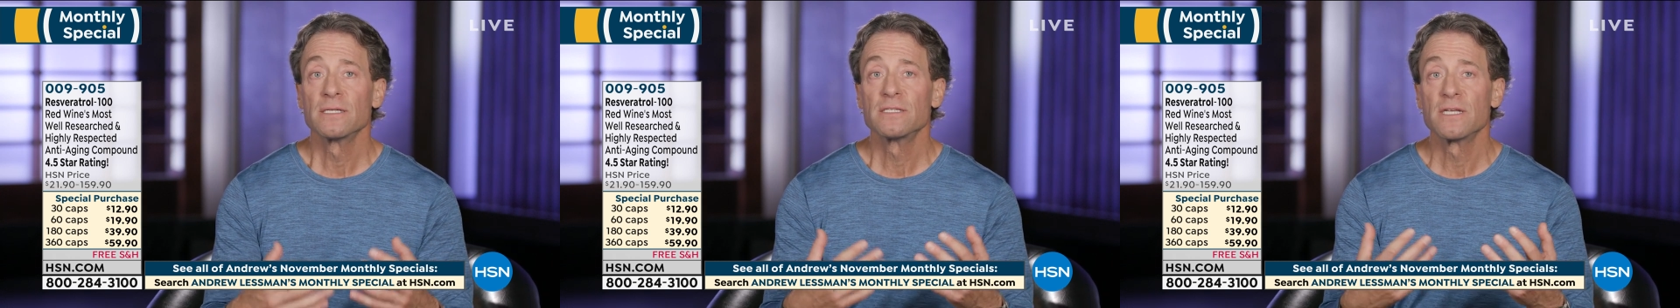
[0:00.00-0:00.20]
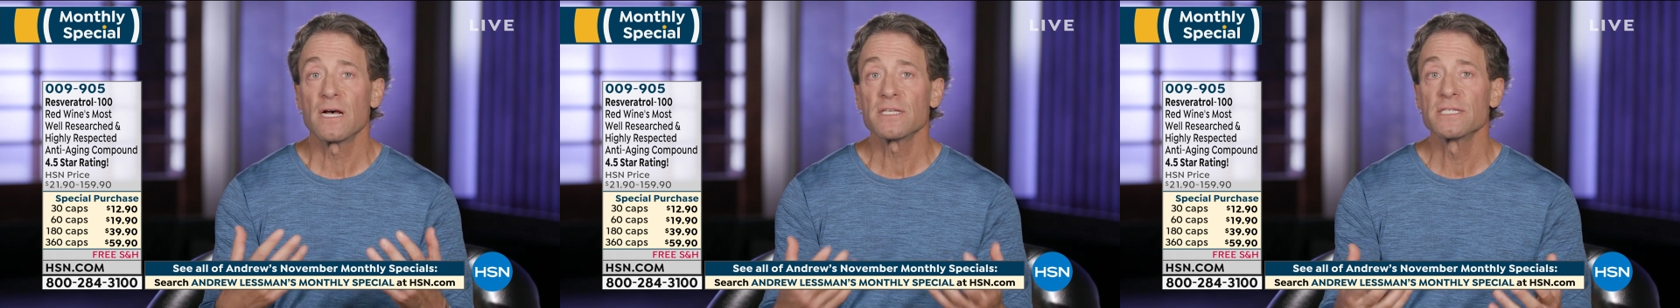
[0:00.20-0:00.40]

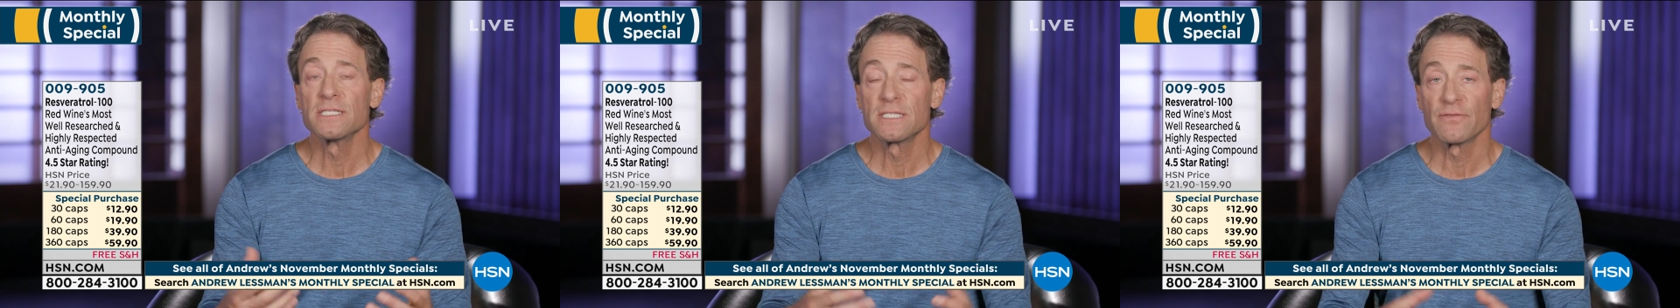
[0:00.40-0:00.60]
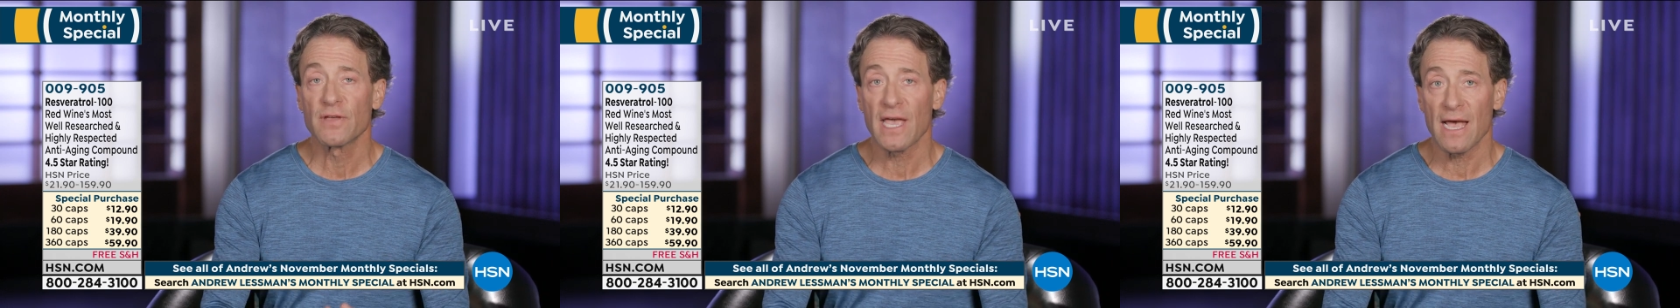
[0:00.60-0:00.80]

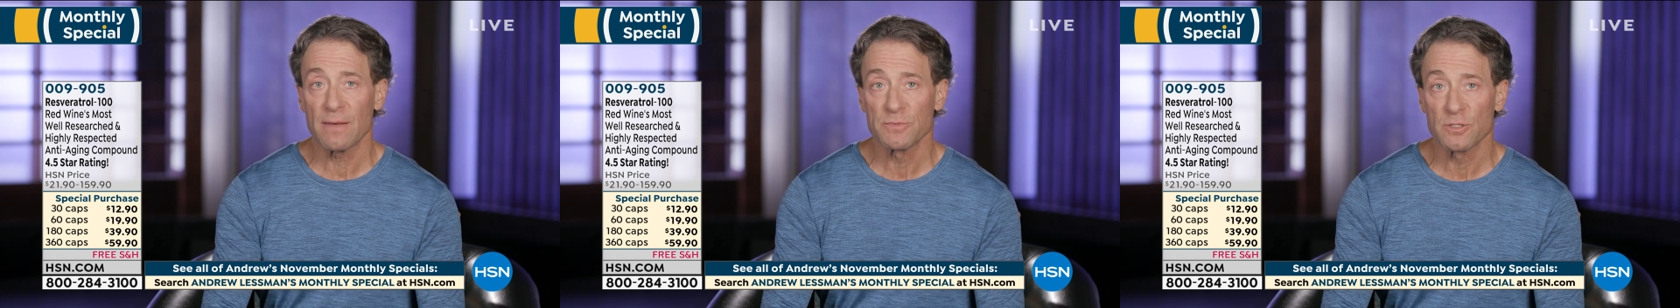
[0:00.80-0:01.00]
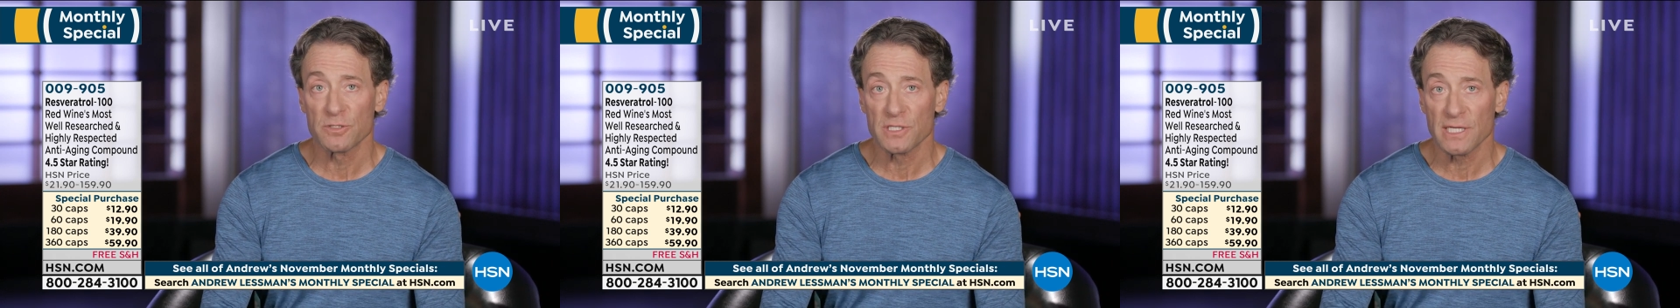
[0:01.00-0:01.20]
dozens of
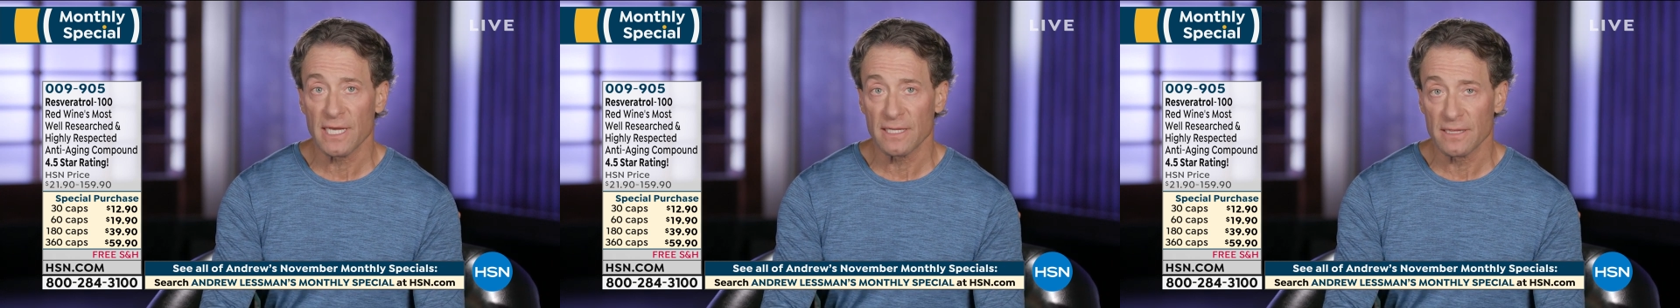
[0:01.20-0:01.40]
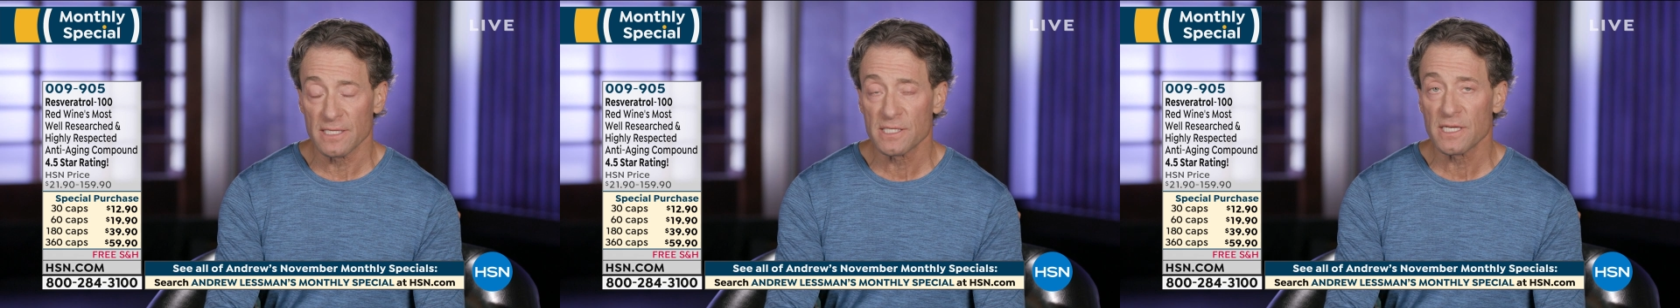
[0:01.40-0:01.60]
capsules to
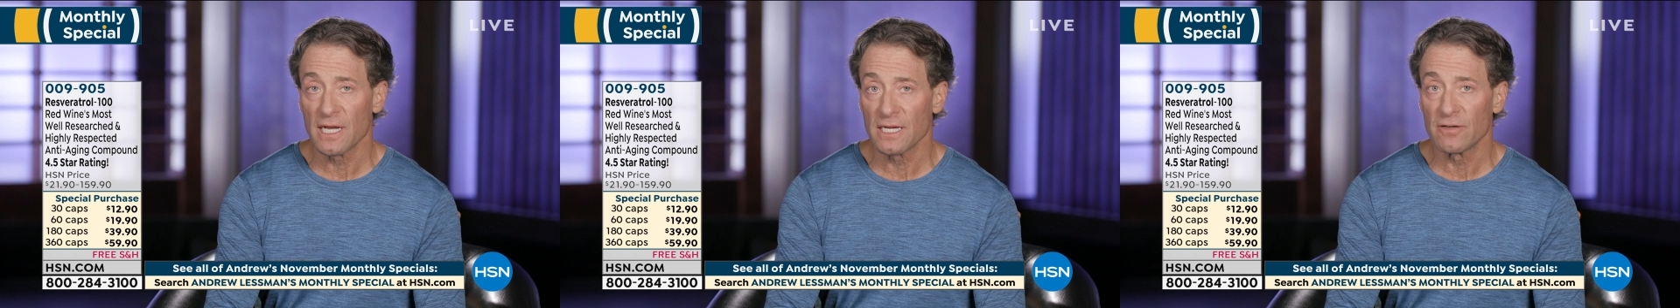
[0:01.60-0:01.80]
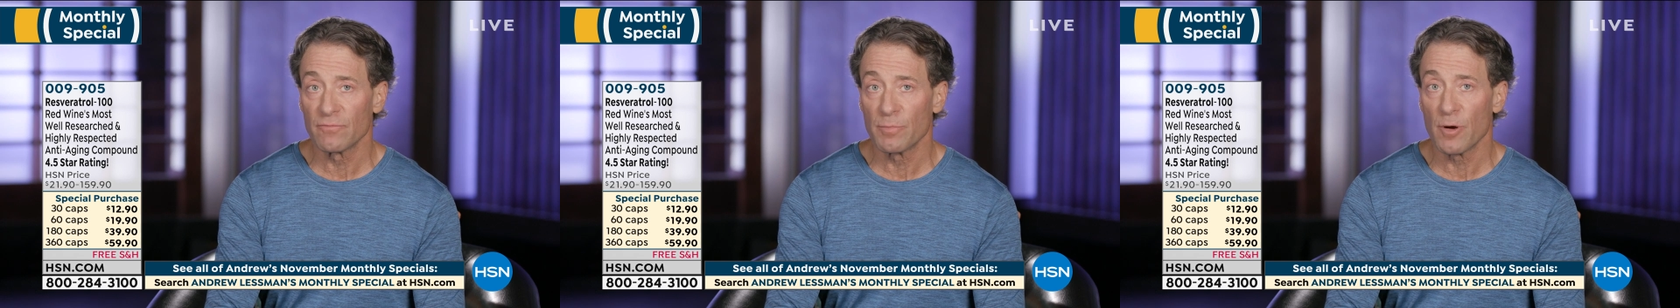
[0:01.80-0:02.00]
get this
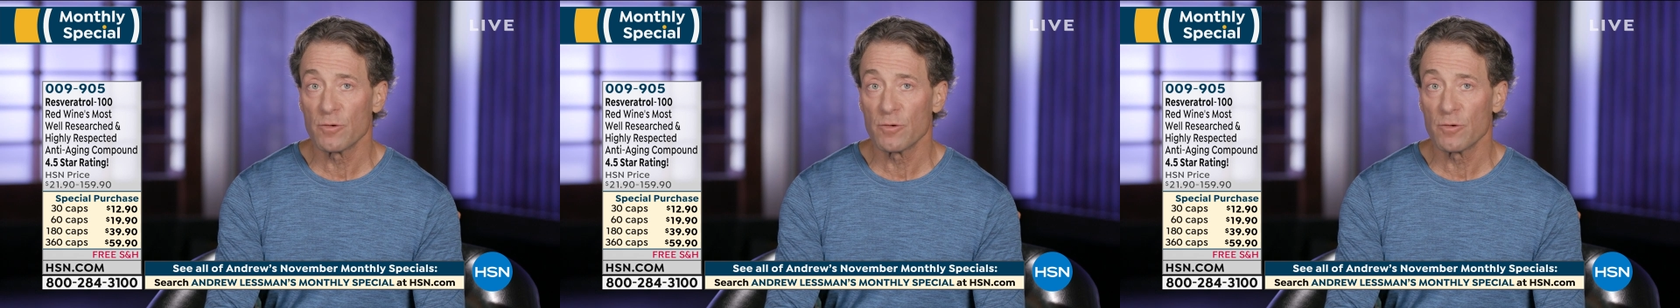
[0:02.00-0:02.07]
kind of